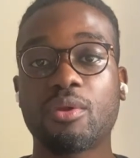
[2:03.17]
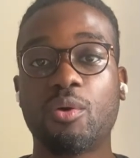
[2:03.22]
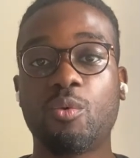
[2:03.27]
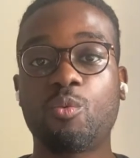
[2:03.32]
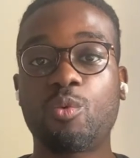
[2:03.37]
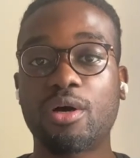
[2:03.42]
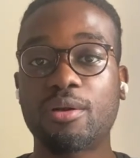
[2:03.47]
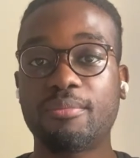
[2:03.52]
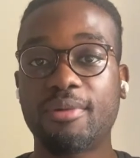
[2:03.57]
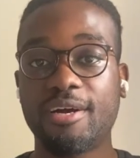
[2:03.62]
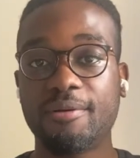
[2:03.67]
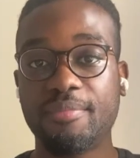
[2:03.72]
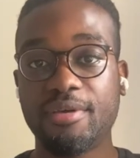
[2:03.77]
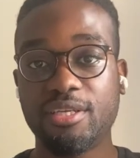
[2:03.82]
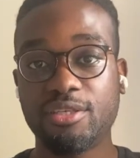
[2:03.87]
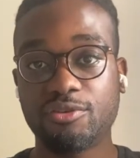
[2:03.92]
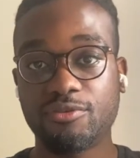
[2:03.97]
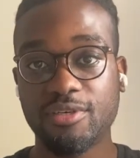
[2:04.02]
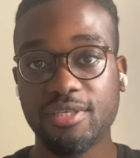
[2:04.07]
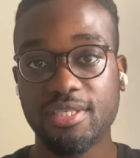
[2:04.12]
what might be
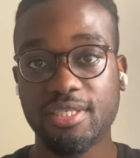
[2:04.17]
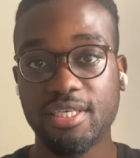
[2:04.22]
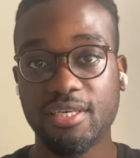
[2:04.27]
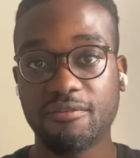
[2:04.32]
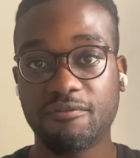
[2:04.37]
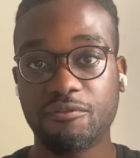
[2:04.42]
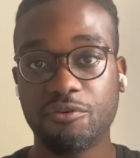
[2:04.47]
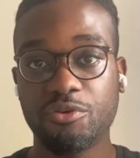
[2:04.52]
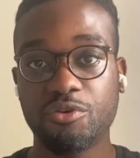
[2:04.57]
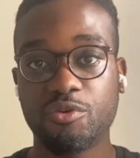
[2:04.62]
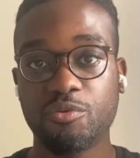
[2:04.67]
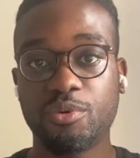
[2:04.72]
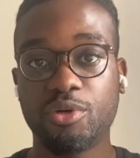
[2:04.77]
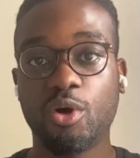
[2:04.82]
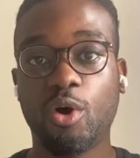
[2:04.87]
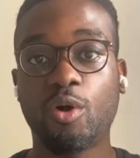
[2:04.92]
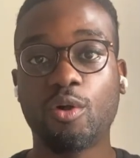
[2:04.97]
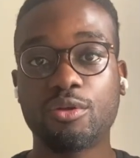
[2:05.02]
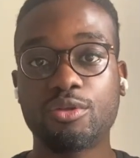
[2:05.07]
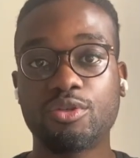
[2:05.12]
interesting for you,
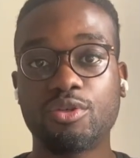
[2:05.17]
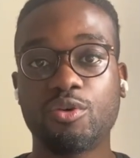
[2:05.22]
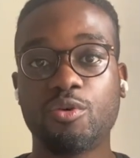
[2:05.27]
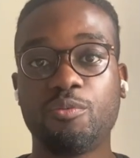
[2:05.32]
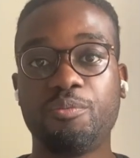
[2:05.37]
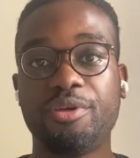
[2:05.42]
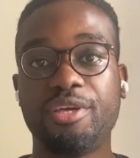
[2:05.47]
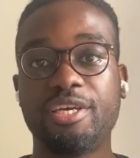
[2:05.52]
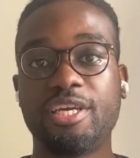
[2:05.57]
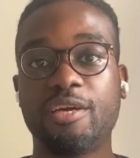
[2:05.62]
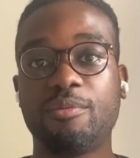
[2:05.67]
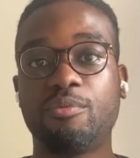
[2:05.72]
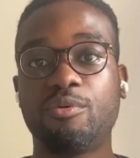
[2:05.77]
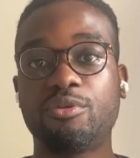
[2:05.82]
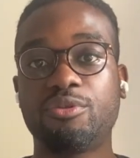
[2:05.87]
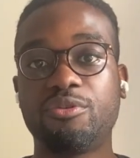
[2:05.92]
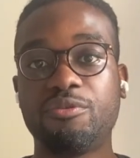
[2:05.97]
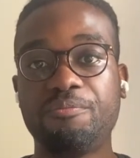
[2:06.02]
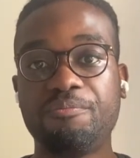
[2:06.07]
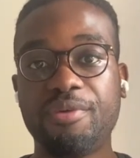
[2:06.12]
but also being able
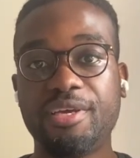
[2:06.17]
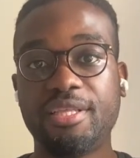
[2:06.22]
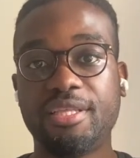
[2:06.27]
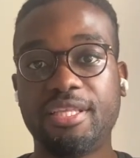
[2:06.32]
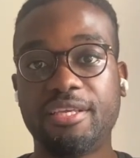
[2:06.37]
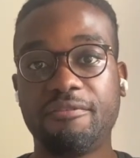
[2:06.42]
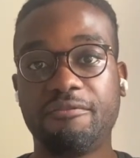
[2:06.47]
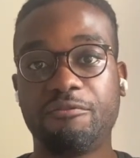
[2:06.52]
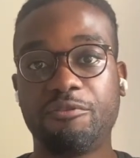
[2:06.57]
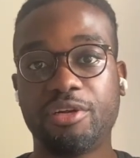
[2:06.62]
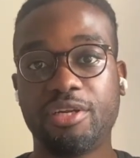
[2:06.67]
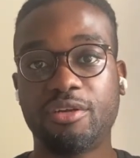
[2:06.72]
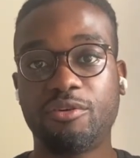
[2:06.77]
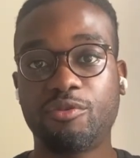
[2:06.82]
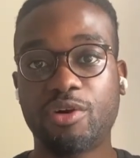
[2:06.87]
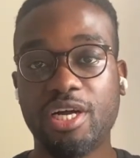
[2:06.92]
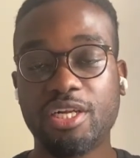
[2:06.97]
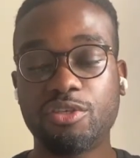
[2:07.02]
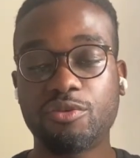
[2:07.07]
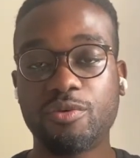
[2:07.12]
to meet different
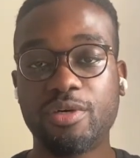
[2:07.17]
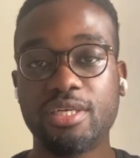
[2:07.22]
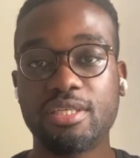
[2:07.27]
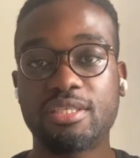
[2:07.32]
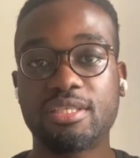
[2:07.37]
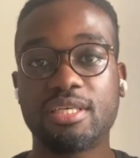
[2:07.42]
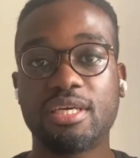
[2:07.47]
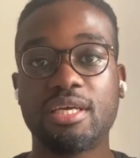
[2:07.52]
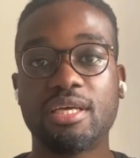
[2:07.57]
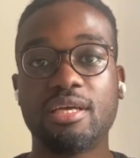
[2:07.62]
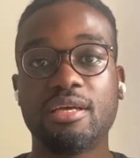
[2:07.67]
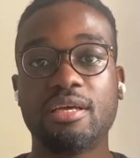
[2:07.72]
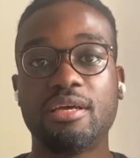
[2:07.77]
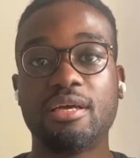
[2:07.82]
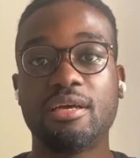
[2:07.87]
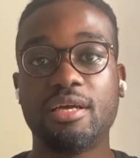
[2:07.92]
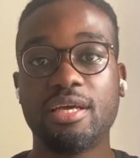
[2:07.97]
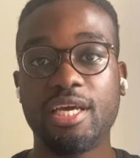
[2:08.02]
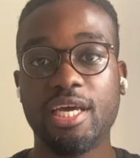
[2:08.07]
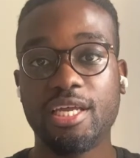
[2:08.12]
graduates
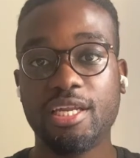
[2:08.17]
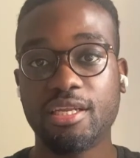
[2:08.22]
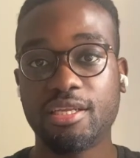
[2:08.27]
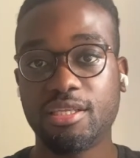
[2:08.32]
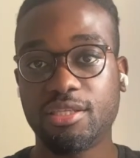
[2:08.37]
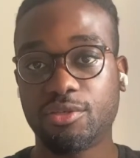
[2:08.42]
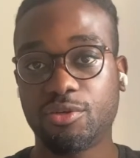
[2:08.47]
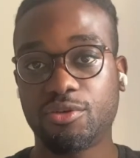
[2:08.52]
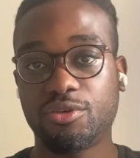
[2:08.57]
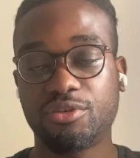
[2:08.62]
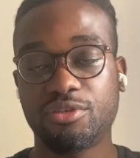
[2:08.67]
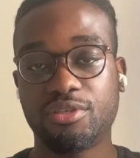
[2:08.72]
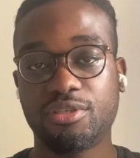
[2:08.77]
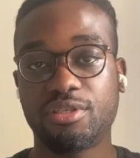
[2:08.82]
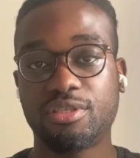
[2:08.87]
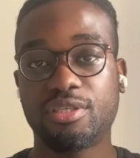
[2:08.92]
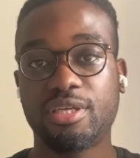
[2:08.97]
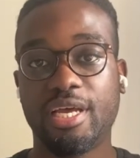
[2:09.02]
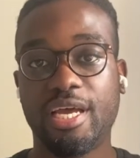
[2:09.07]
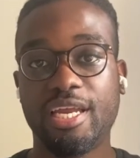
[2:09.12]
and
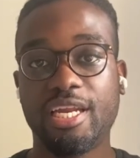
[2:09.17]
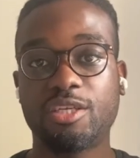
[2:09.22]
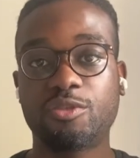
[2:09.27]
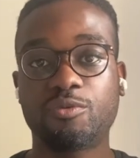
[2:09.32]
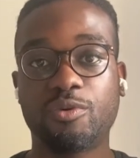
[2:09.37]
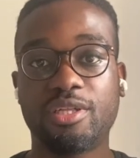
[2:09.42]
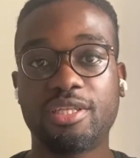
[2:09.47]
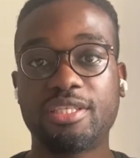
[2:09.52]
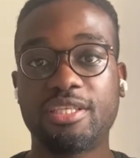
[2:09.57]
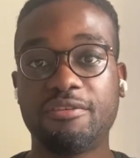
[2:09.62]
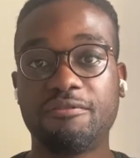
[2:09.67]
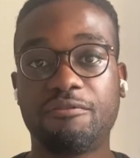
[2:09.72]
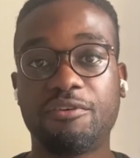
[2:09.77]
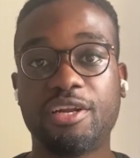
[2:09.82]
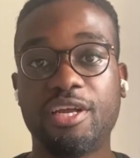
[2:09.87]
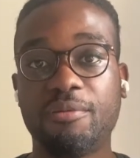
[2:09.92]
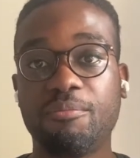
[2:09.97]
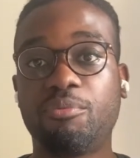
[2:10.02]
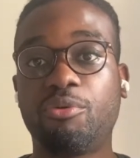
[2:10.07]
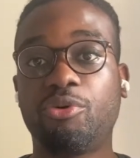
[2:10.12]
interns, and as well as
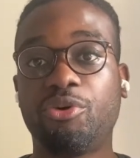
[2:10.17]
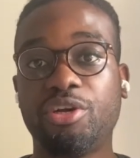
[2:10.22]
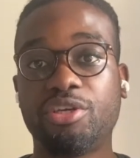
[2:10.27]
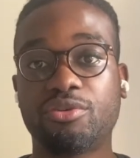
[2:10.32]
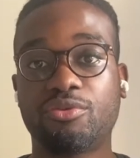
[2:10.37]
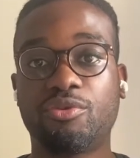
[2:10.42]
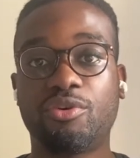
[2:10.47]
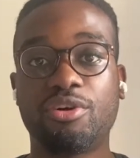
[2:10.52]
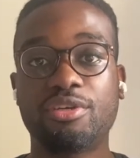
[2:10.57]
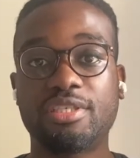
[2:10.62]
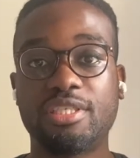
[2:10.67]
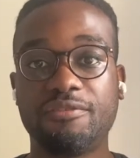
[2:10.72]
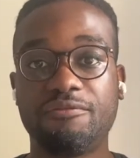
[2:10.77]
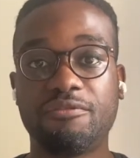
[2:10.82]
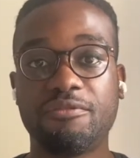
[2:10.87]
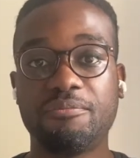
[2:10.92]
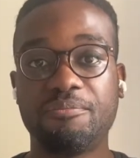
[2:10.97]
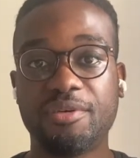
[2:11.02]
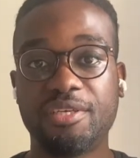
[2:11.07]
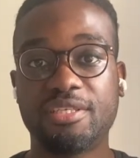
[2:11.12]
different employees across
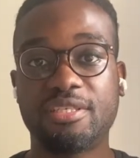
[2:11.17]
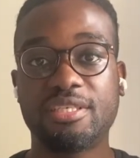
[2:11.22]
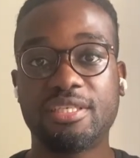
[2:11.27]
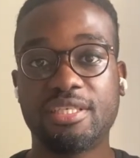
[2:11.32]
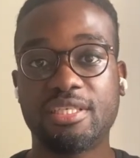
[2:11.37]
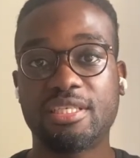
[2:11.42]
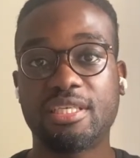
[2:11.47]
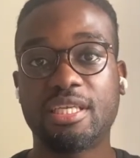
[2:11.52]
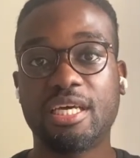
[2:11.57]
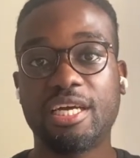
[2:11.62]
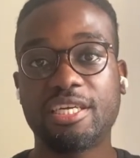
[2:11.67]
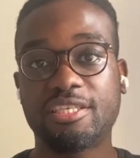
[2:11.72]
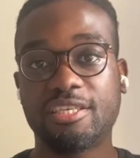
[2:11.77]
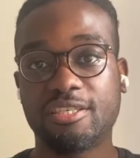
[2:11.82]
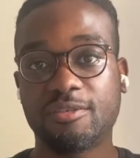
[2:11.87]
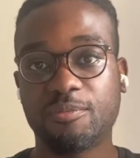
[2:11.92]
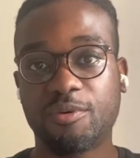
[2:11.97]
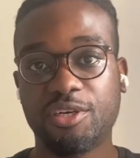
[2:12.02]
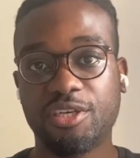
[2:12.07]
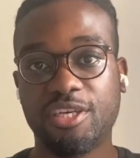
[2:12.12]
different businesses at
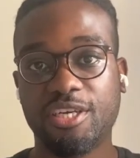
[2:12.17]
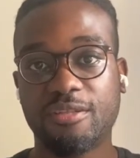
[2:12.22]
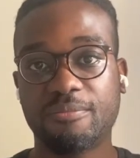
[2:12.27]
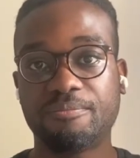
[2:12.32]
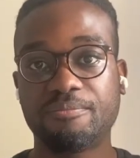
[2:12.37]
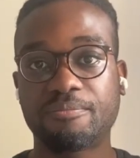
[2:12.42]
IHS Markit.